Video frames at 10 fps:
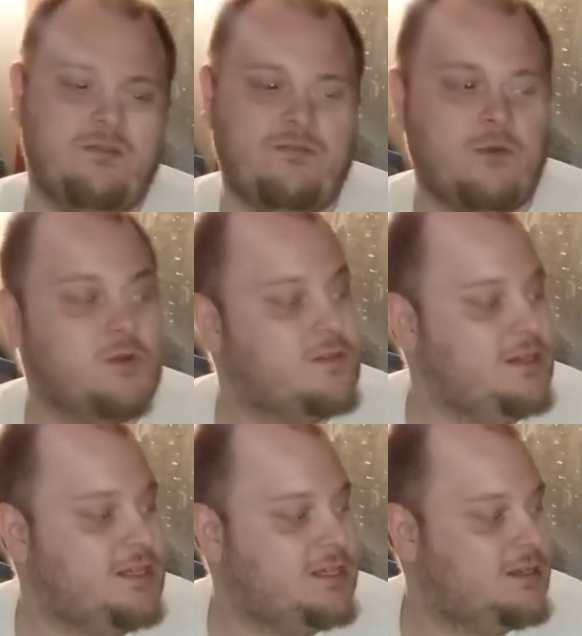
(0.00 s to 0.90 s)

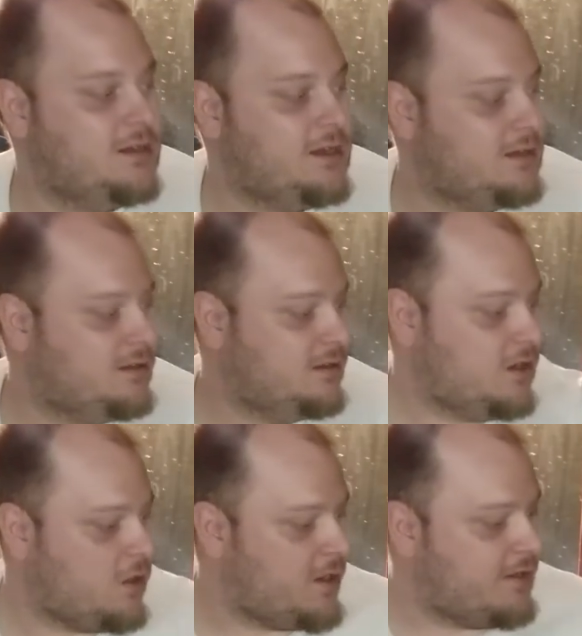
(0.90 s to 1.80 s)
fourteen,
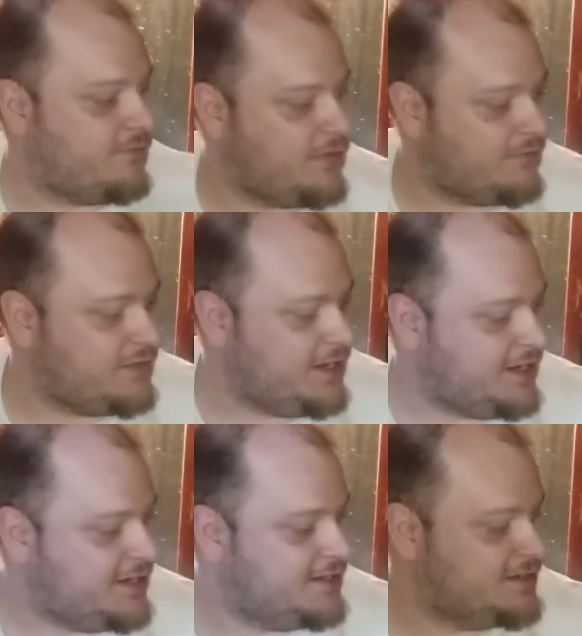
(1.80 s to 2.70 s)
oh wait,
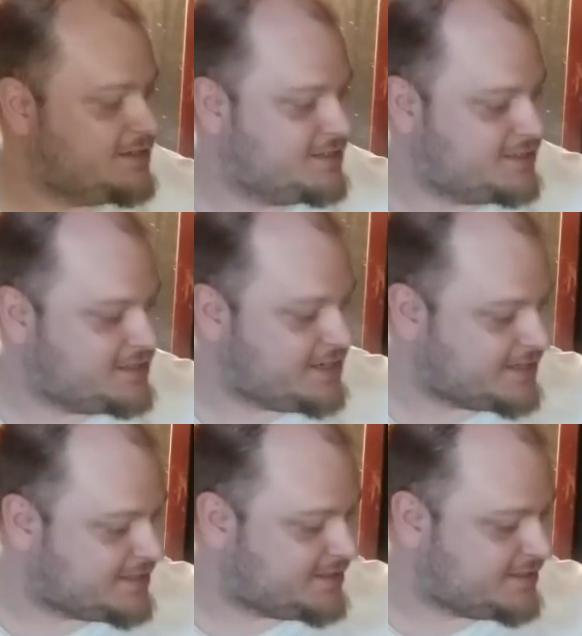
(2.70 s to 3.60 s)
fifteen,
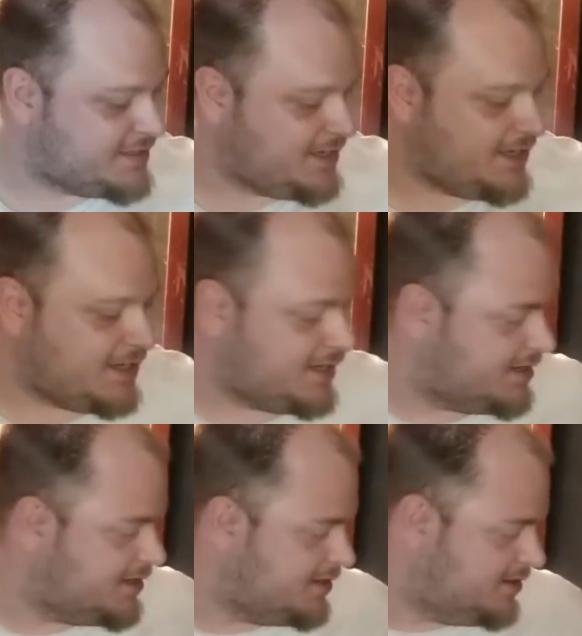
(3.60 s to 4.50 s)
sixteen.
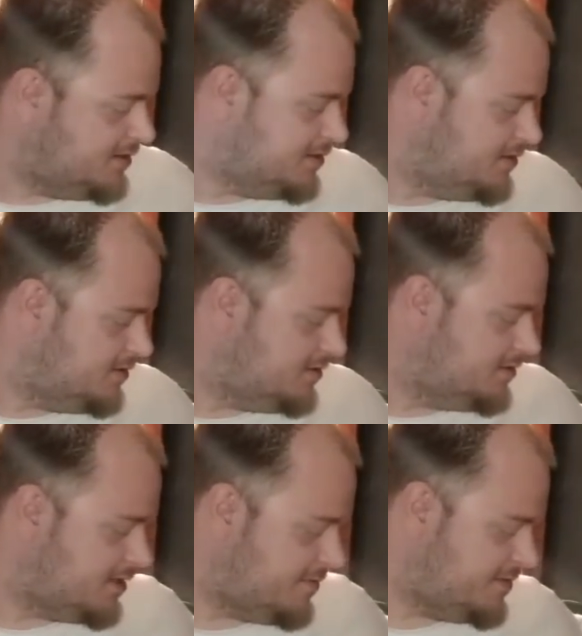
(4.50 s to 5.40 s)

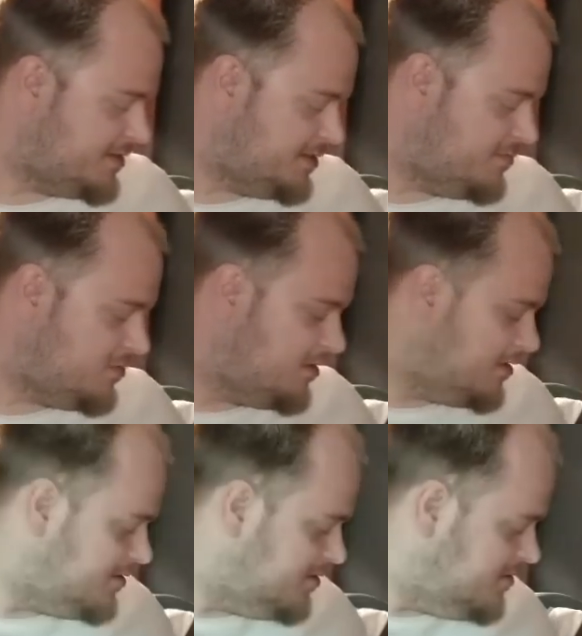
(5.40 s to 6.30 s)
Did I miss any more?
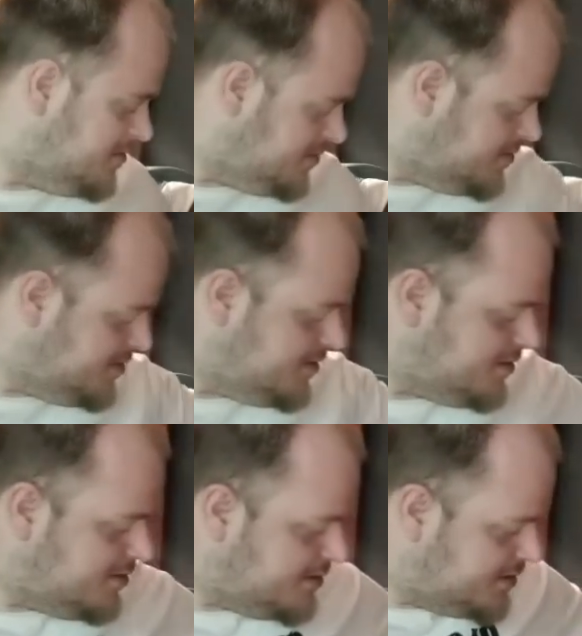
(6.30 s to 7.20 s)

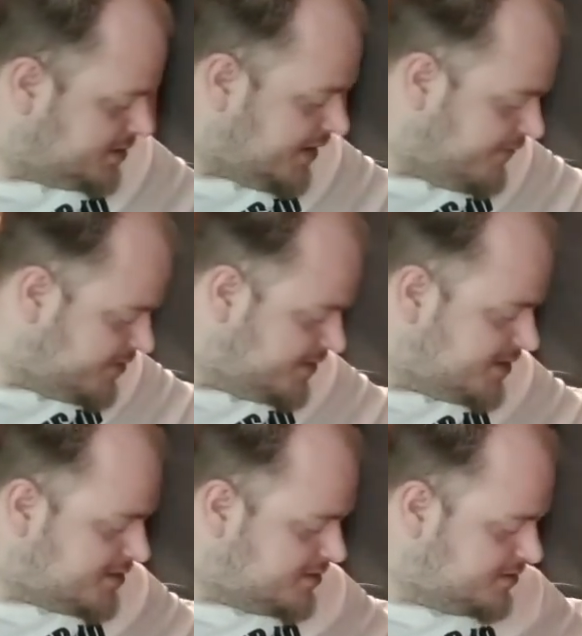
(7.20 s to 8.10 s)

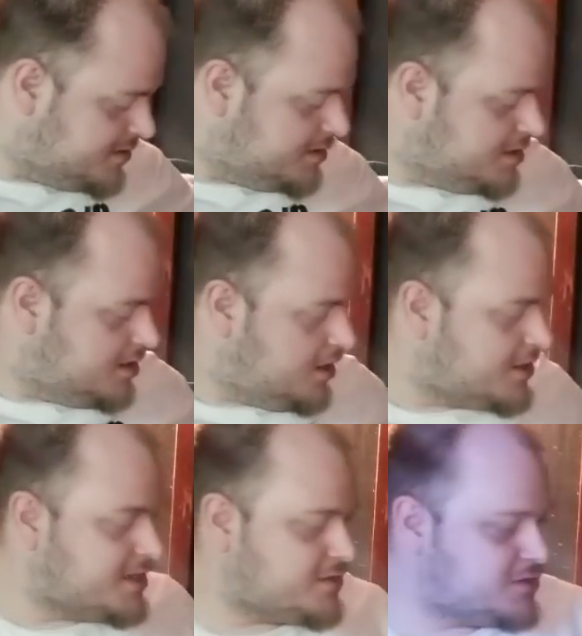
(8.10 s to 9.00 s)
seventeen.
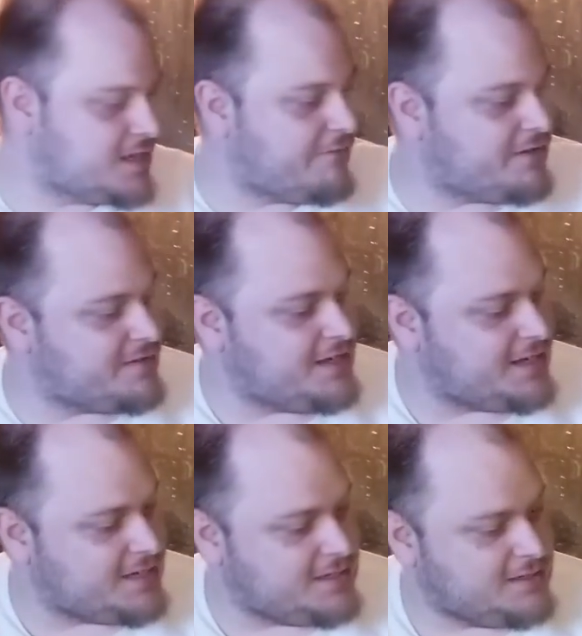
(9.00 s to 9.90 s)
Okay, so
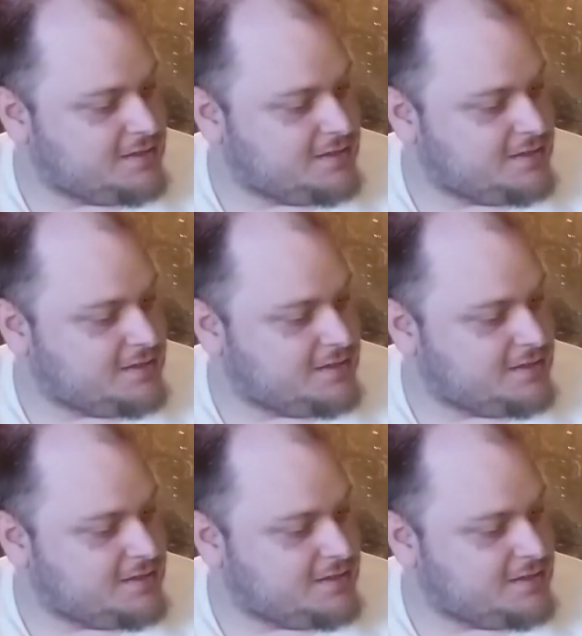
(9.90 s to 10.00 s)
seventeen